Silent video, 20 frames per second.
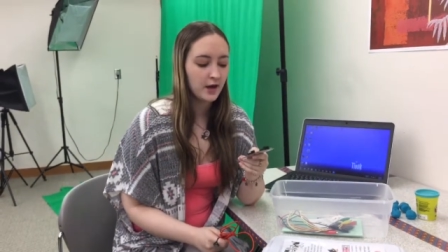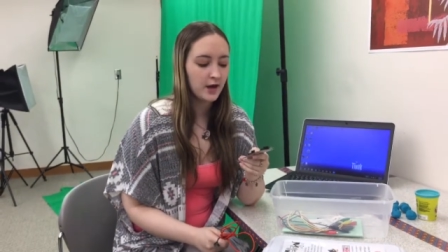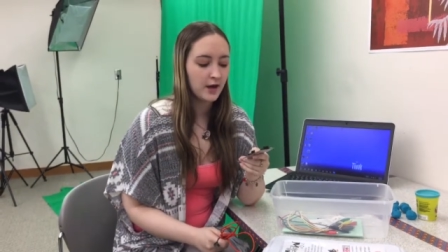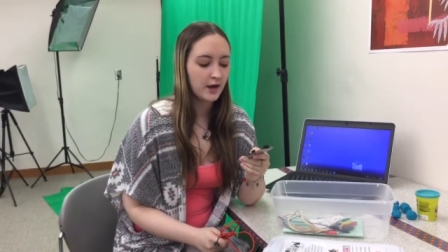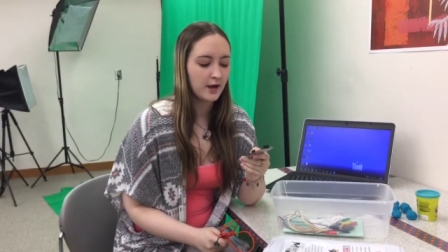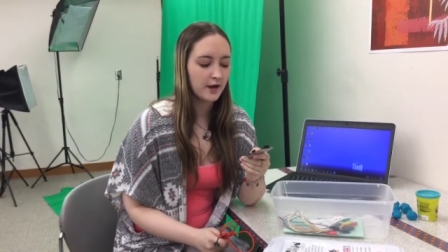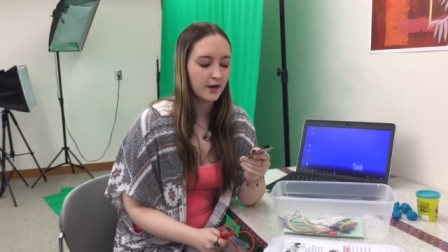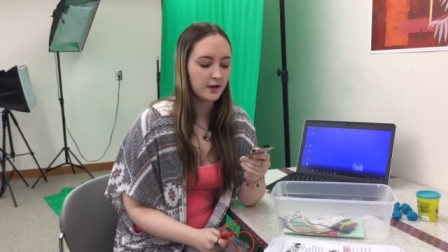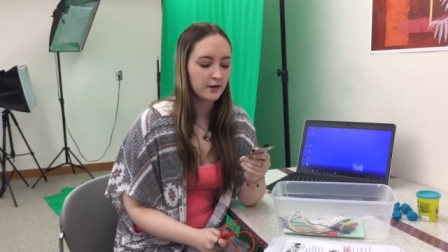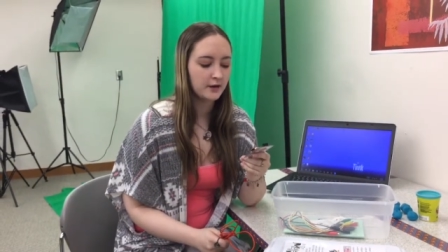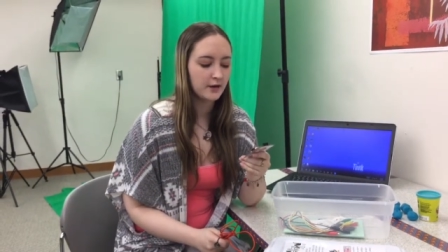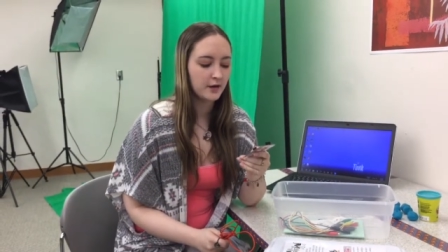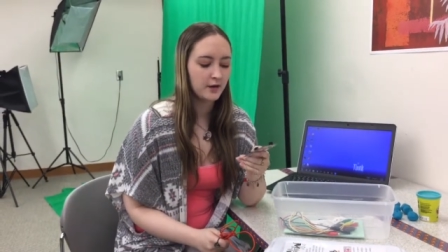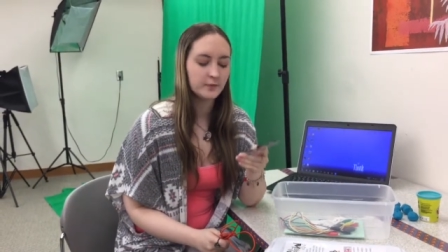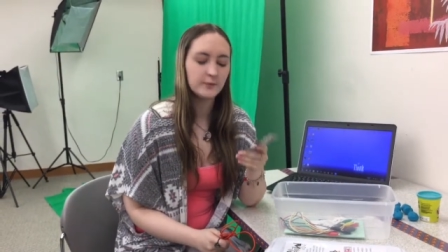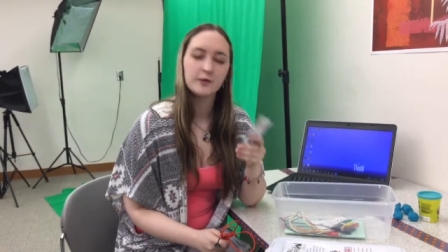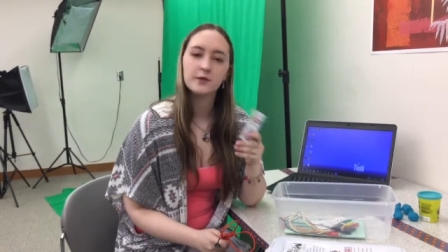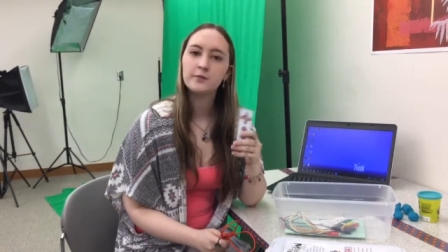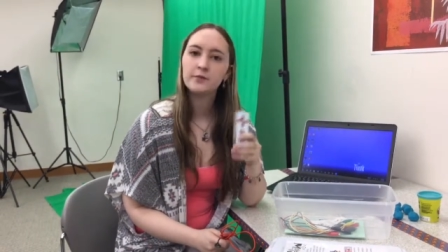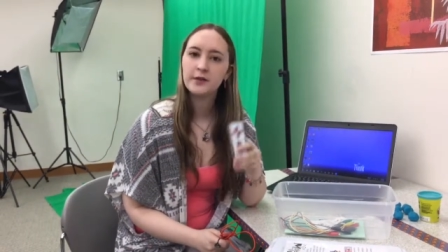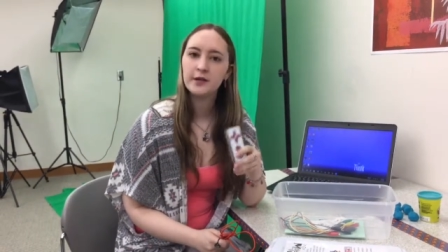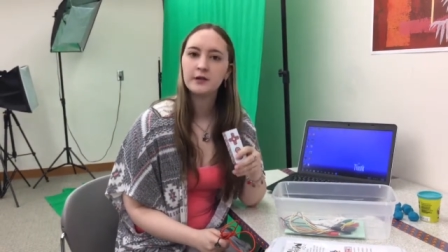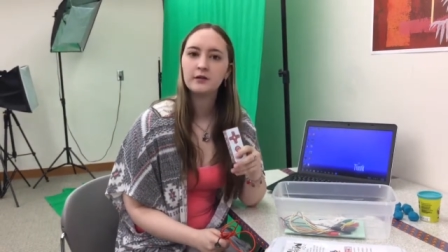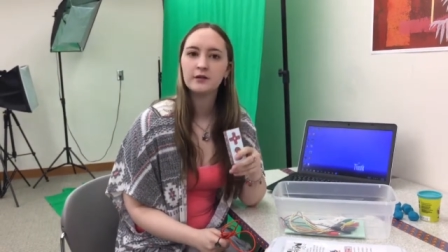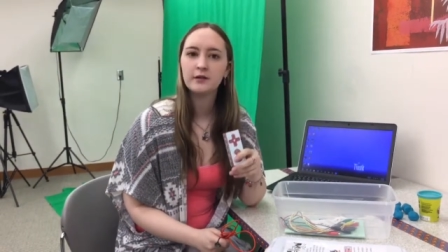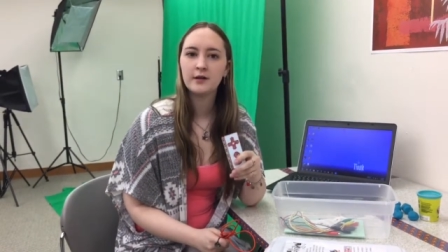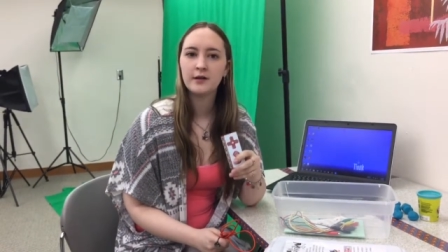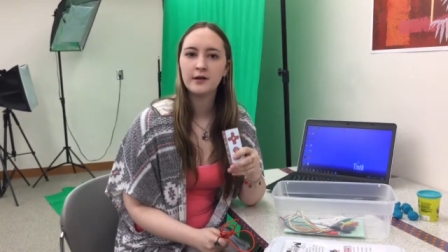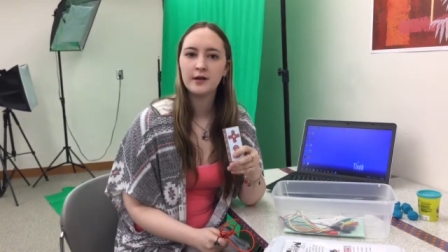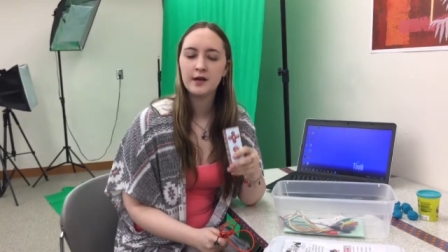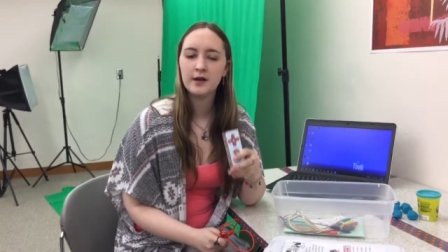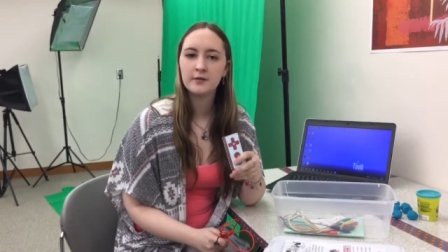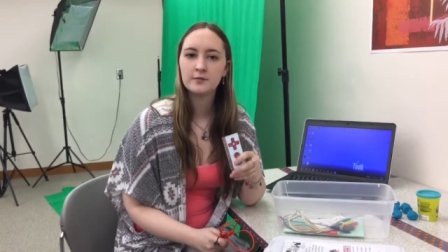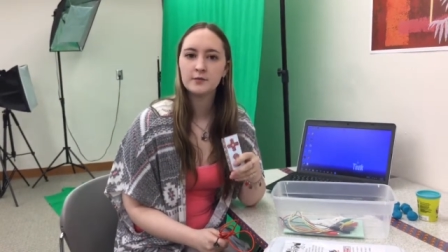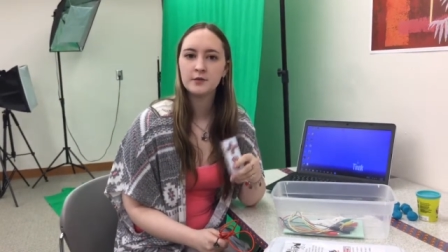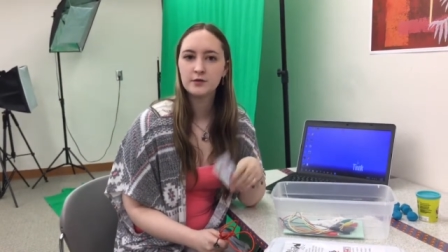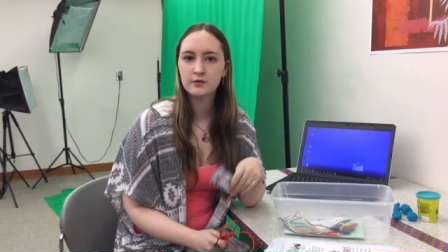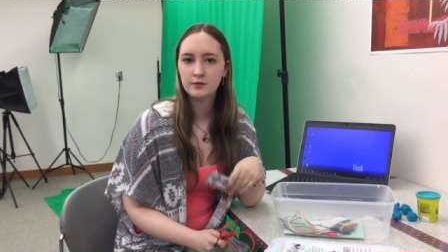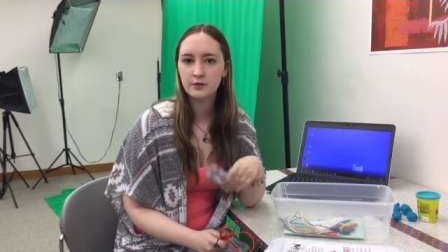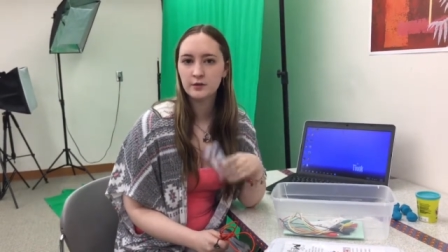and you can play
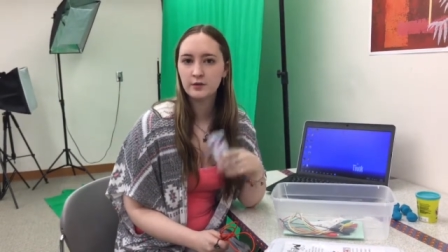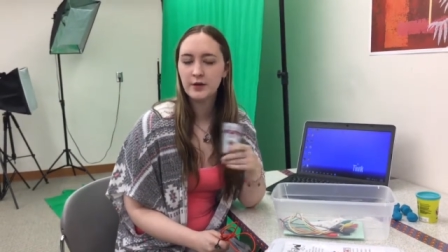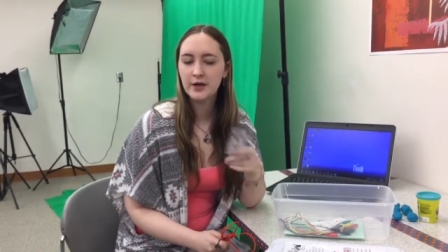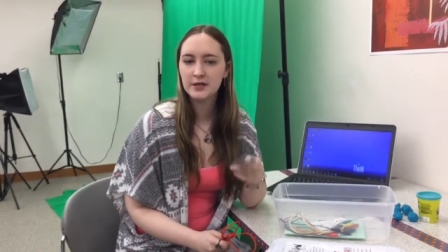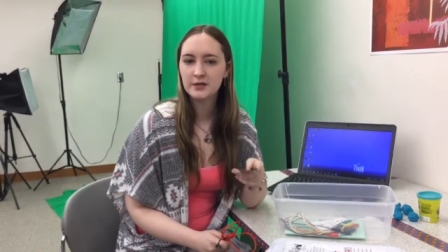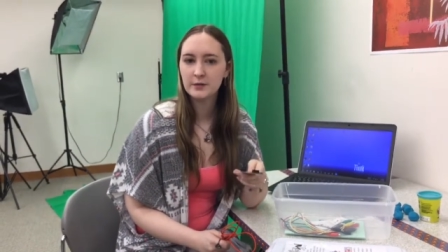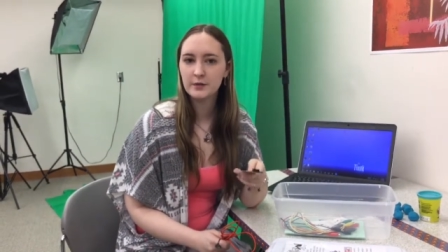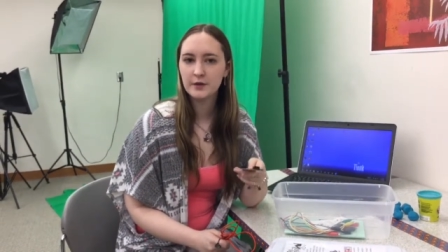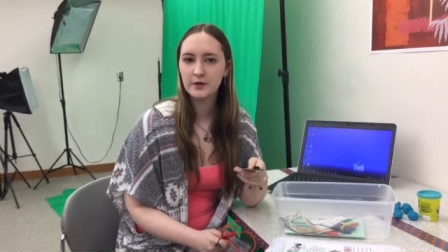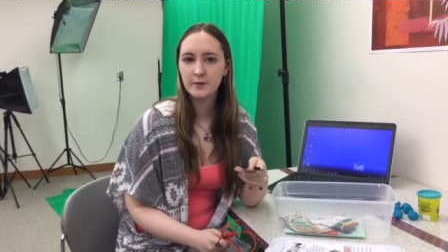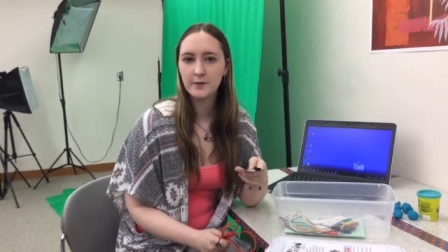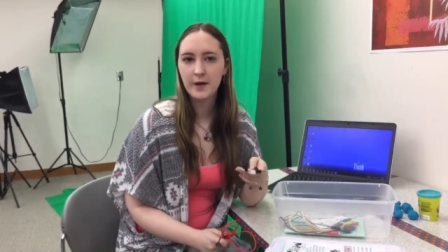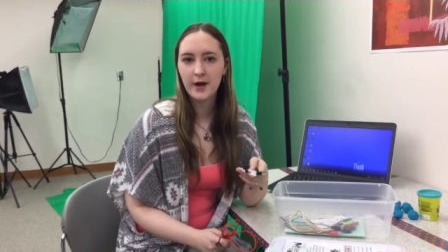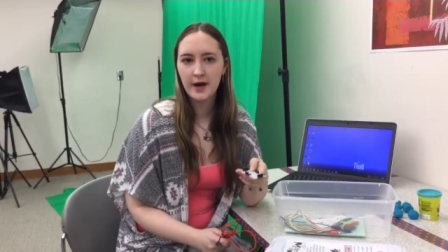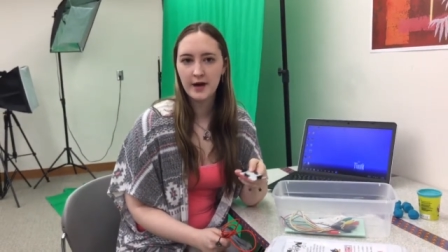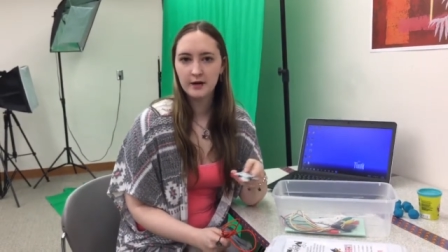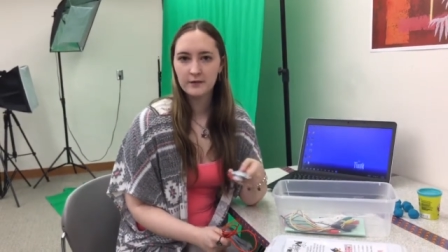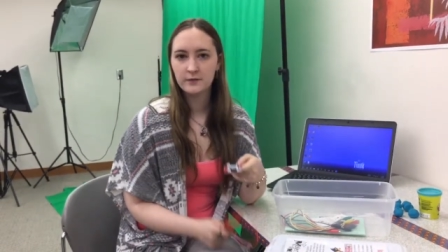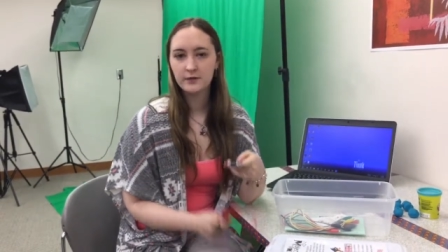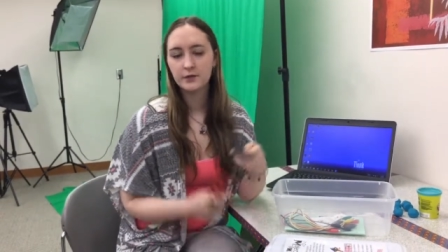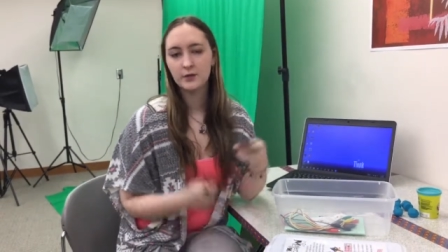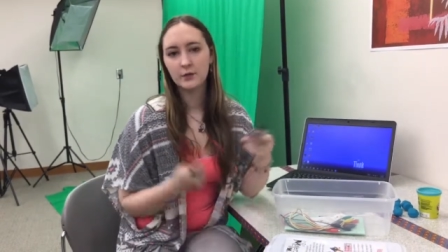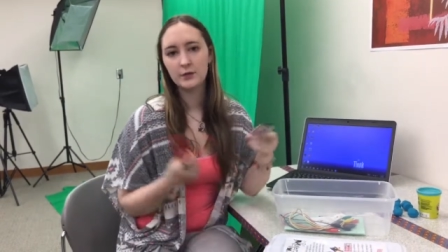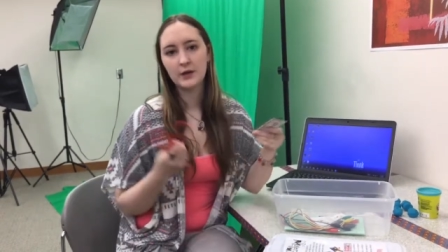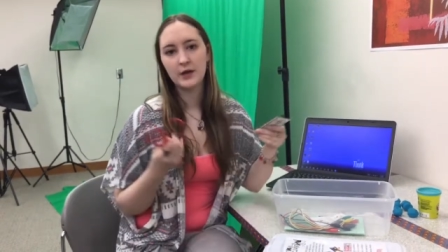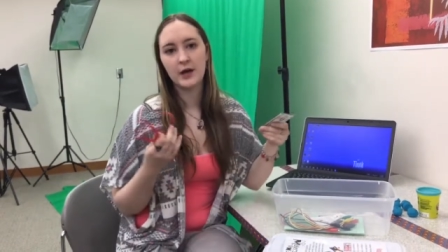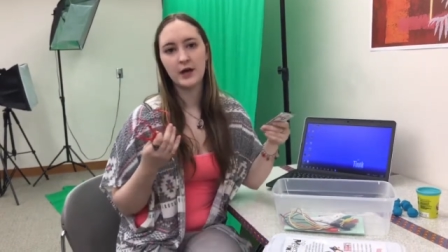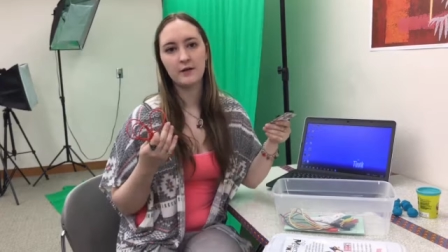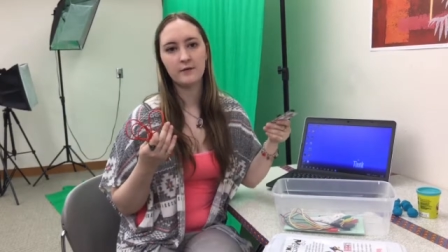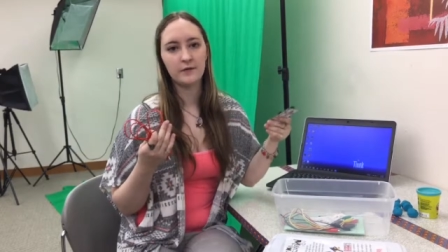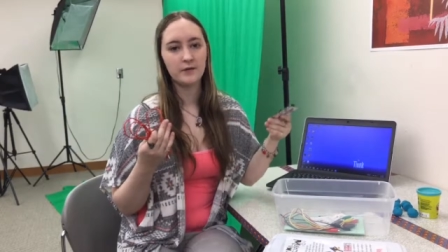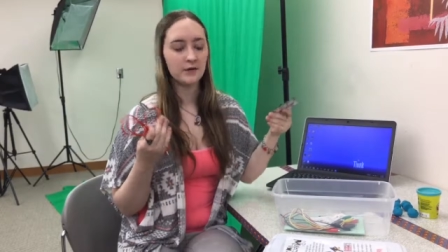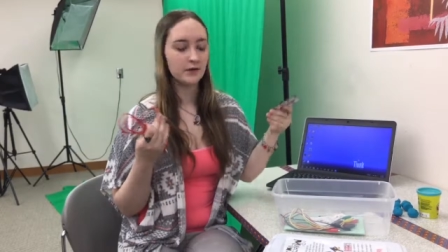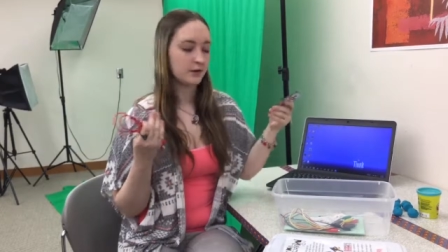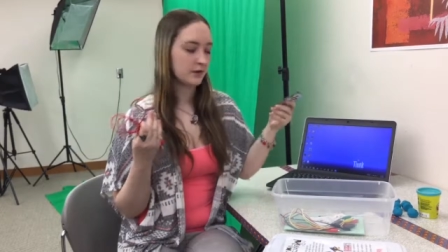games through your Raspberry Pi if you don't have